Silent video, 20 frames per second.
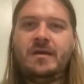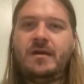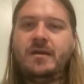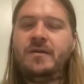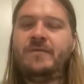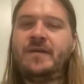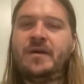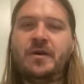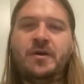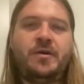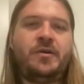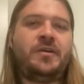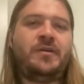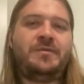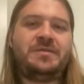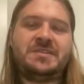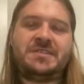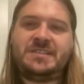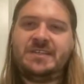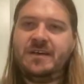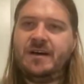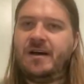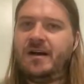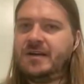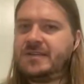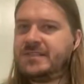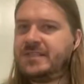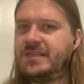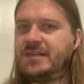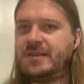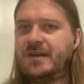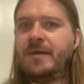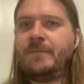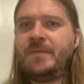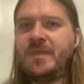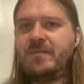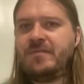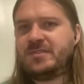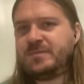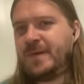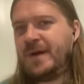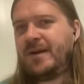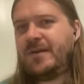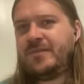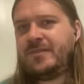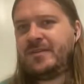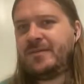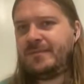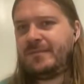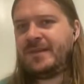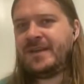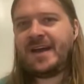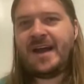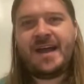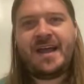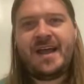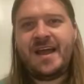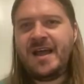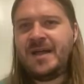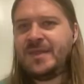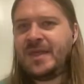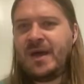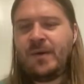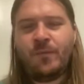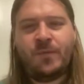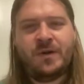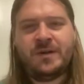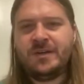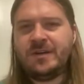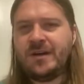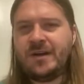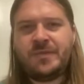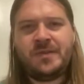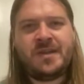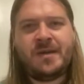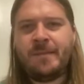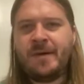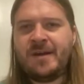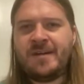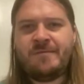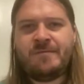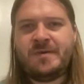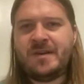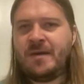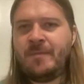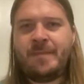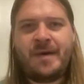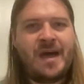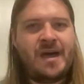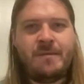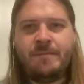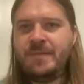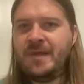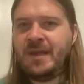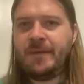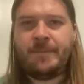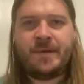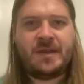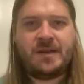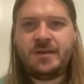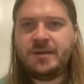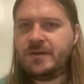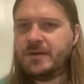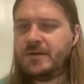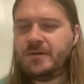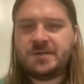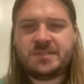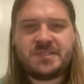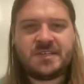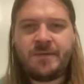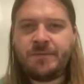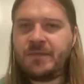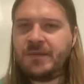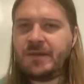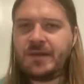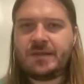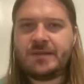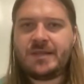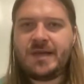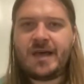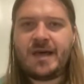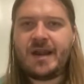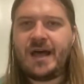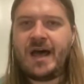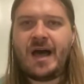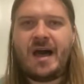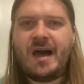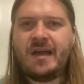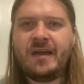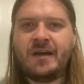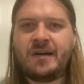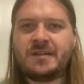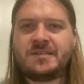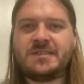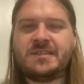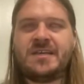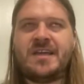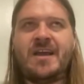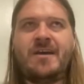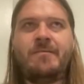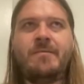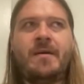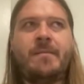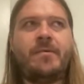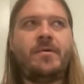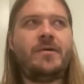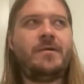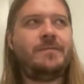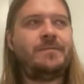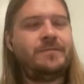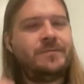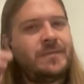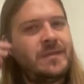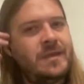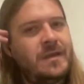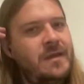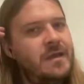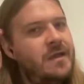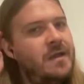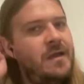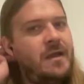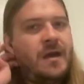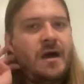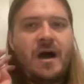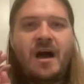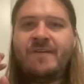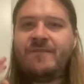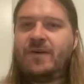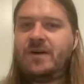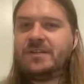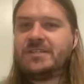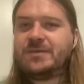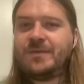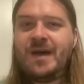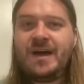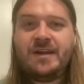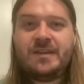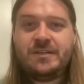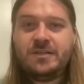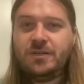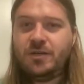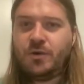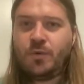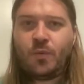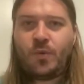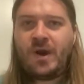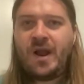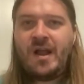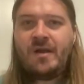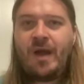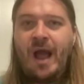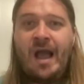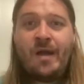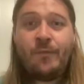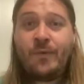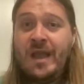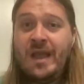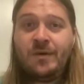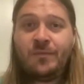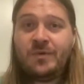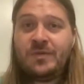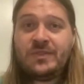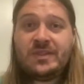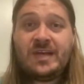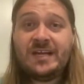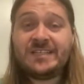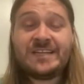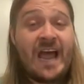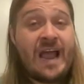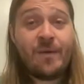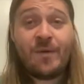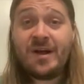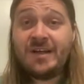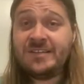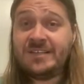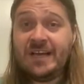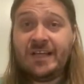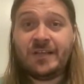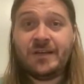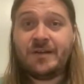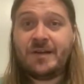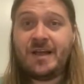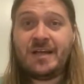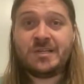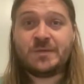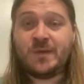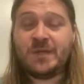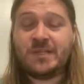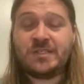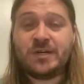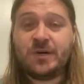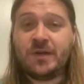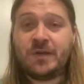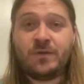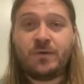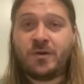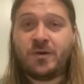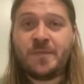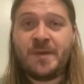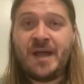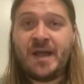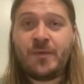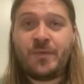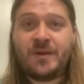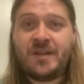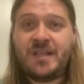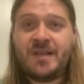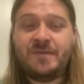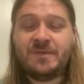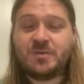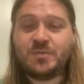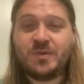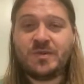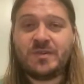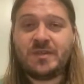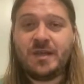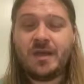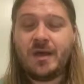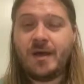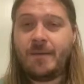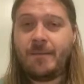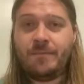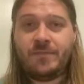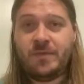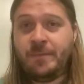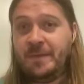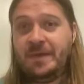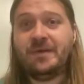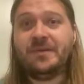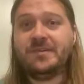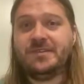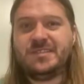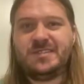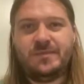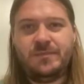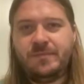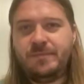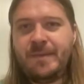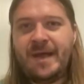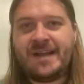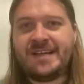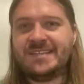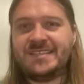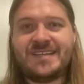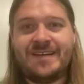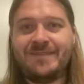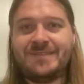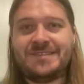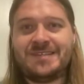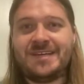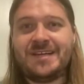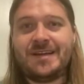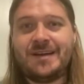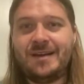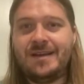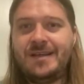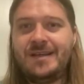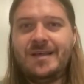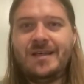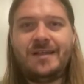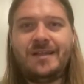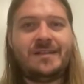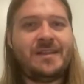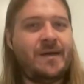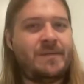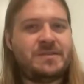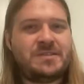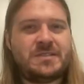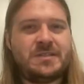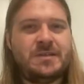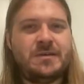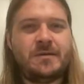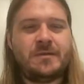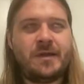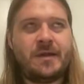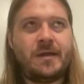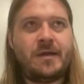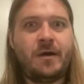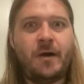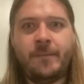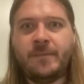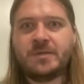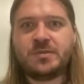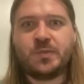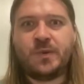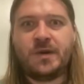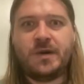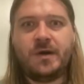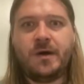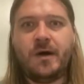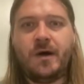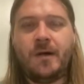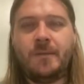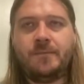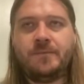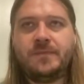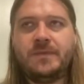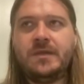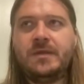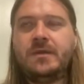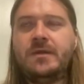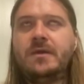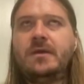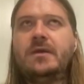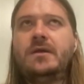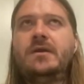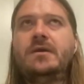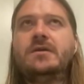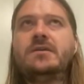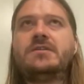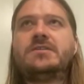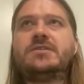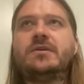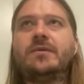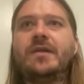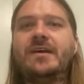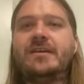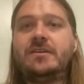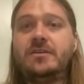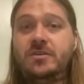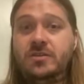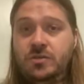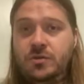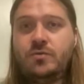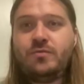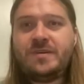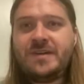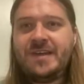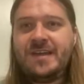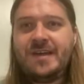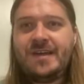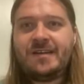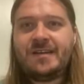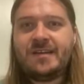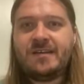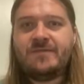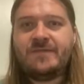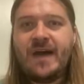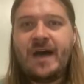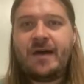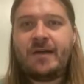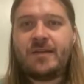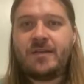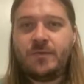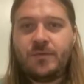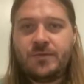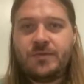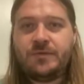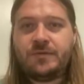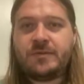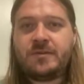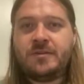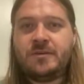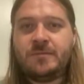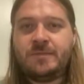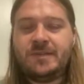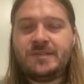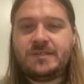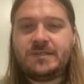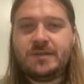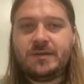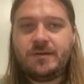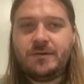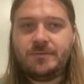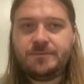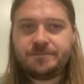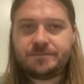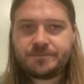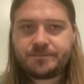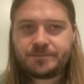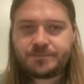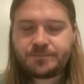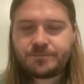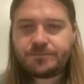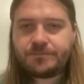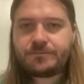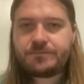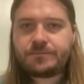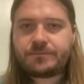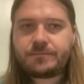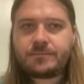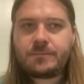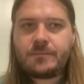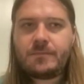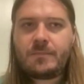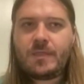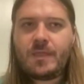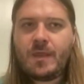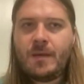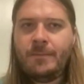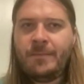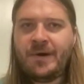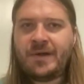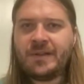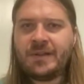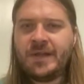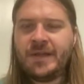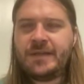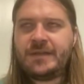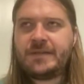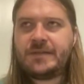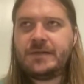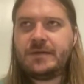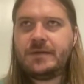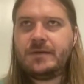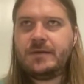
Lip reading: Very early with the Seahawks, and he was better than the guy I had that one year. I think it might have been a bad Big Ben year or something like that. I honestly can't remember. I've also had a year where I ran with Tyrod Taylor as my starting quarterback when he was with the Bills back in 2017. That was the year that I almost won it all. So like you can get value with your QB2, but like